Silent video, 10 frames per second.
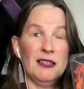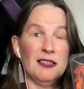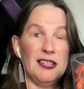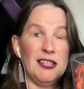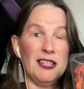
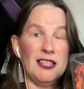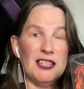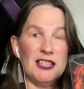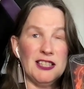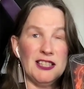like
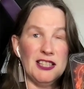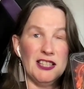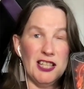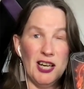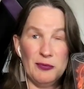it's
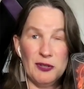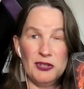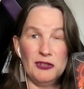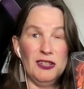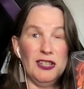this
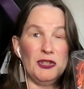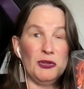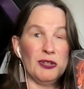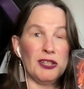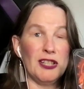opportunity
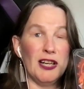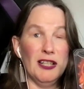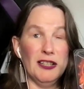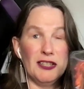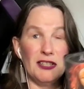to
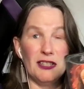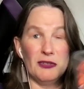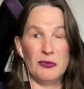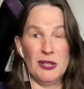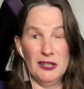acknowledge
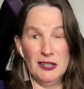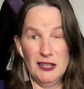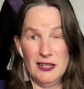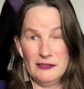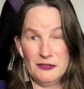that we don't
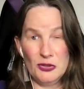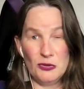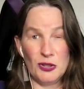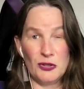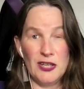all have
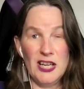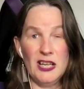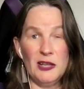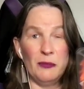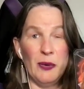to
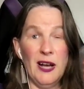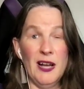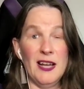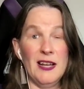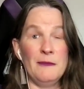agree,
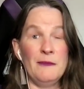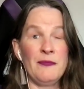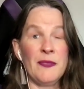but